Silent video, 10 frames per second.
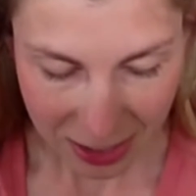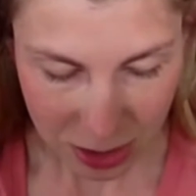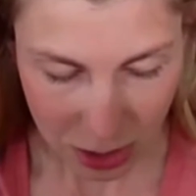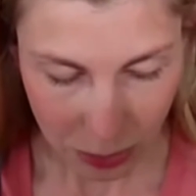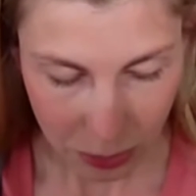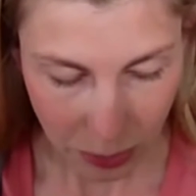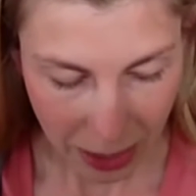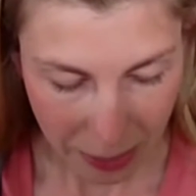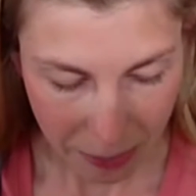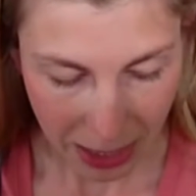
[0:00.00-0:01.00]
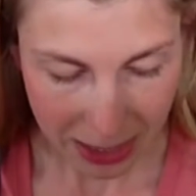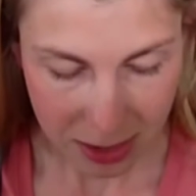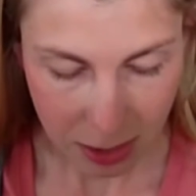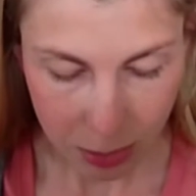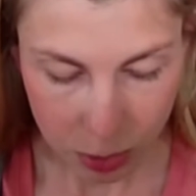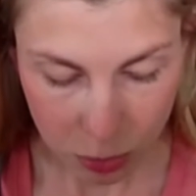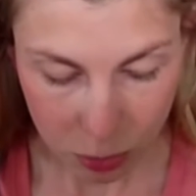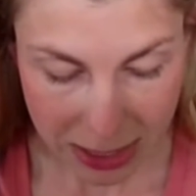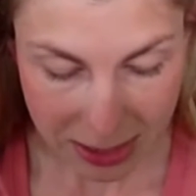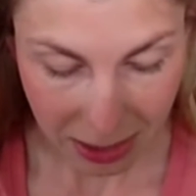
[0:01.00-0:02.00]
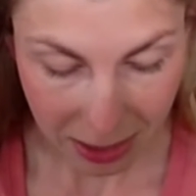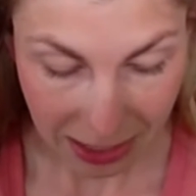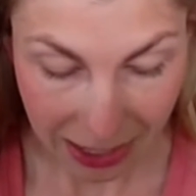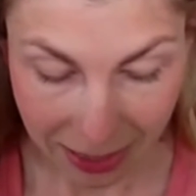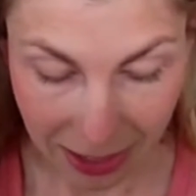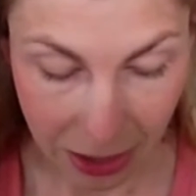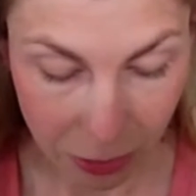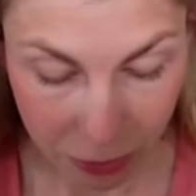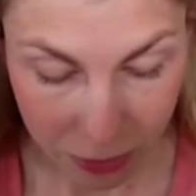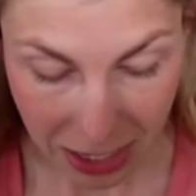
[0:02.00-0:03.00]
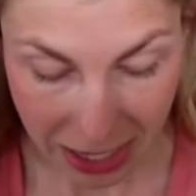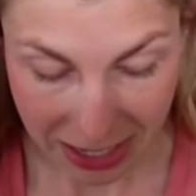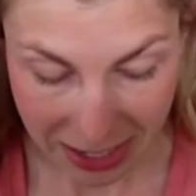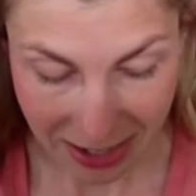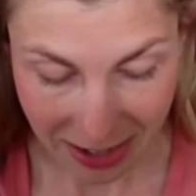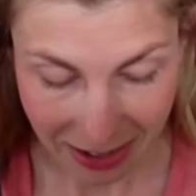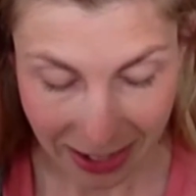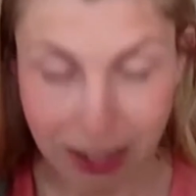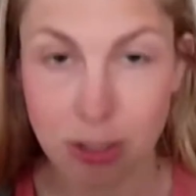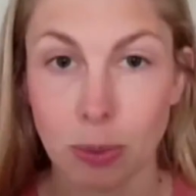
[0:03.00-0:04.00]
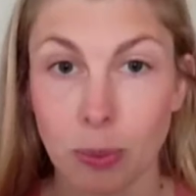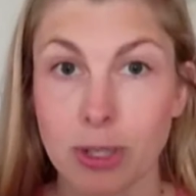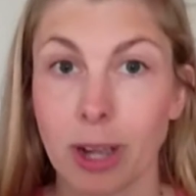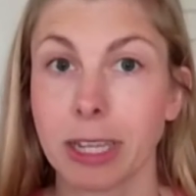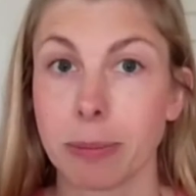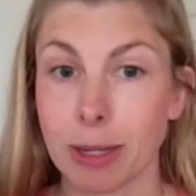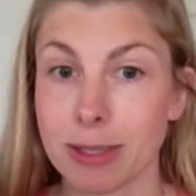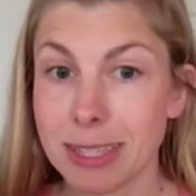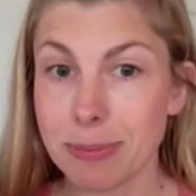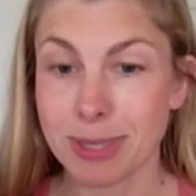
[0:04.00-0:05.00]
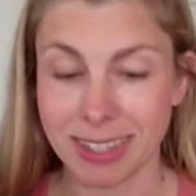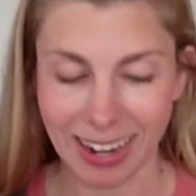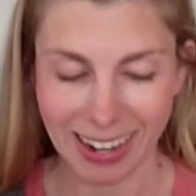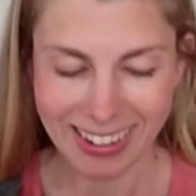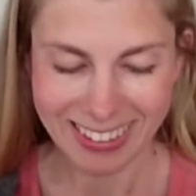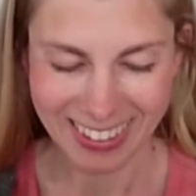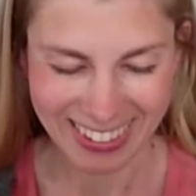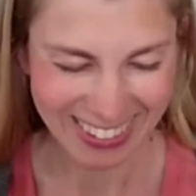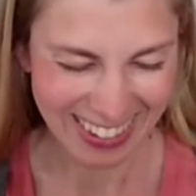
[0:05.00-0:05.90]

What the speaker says: And so that is the most recent thing that you've done. And so we're talking about sleep today.